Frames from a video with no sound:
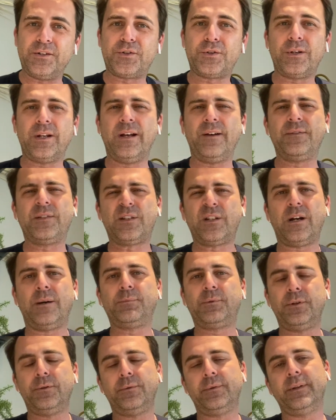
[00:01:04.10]
should have
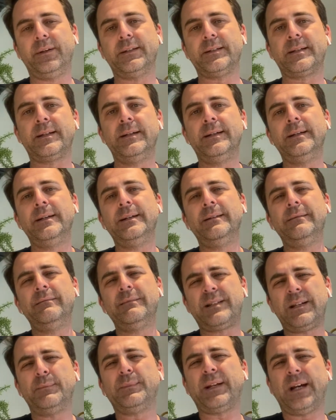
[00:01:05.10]
stopped doing this
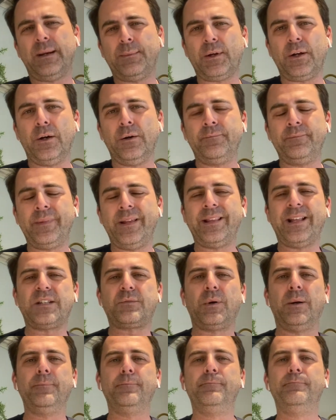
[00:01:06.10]
some time ago. And that's
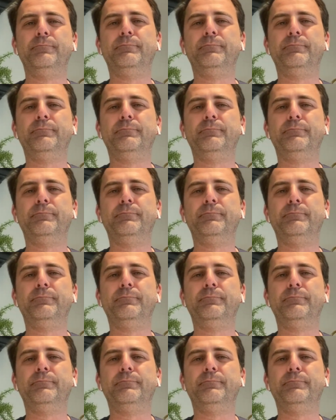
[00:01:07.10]
what?